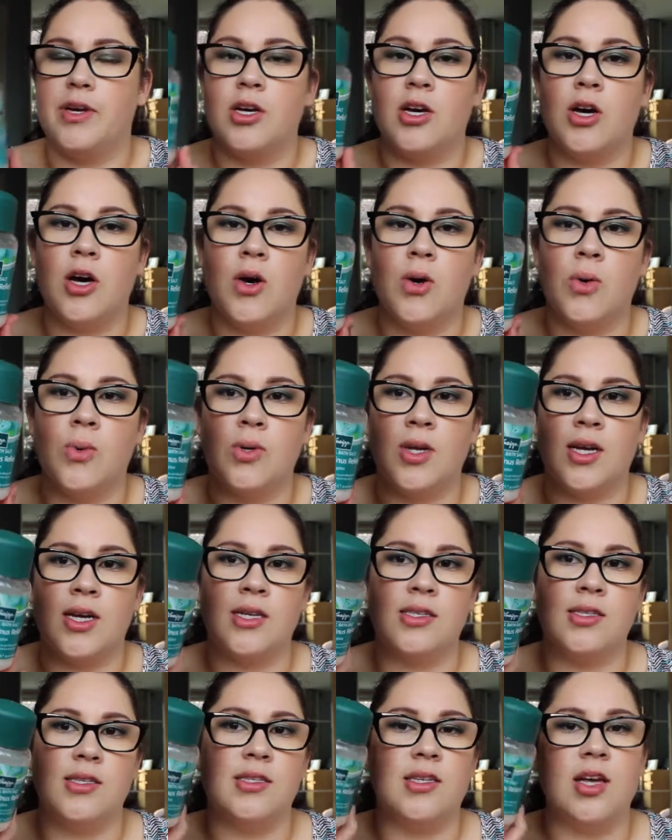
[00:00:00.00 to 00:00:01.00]
Cold
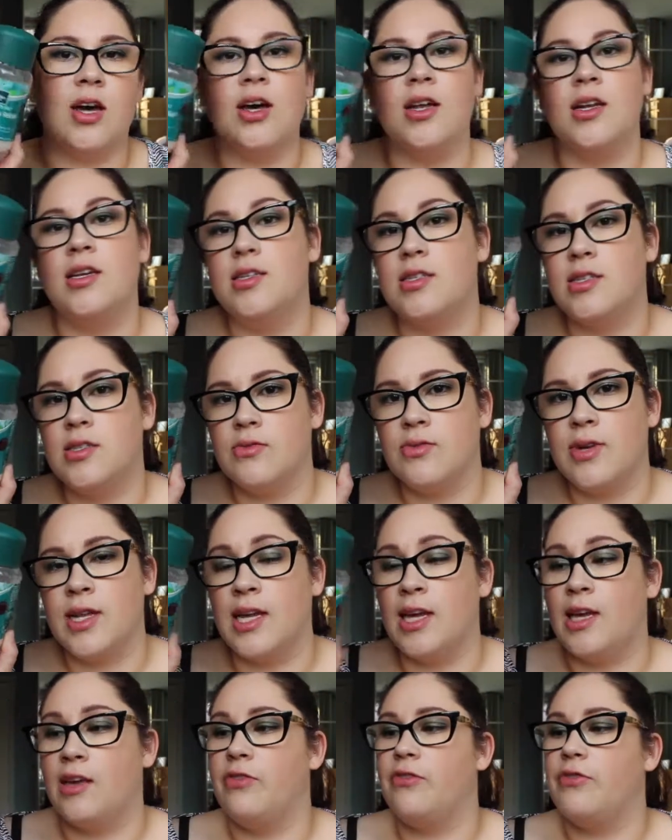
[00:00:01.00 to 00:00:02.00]
and Sinus
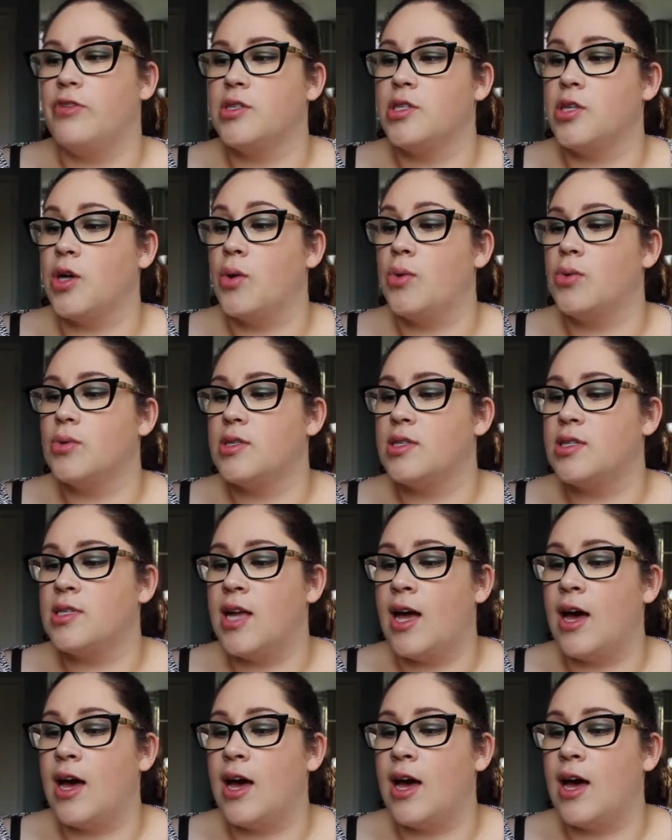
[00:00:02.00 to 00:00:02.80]
Relief Salts.